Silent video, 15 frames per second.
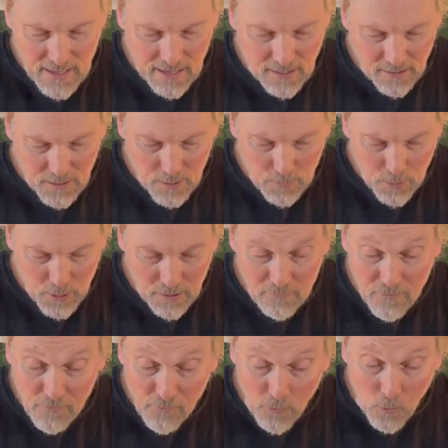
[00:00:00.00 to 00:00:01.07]
I'm going to put in
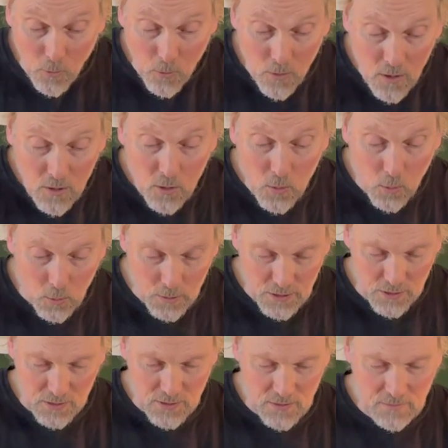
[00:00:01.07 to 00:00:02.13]
4
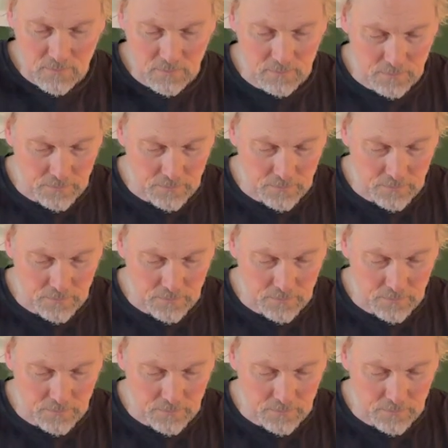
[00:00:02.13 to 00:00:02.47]
quarters.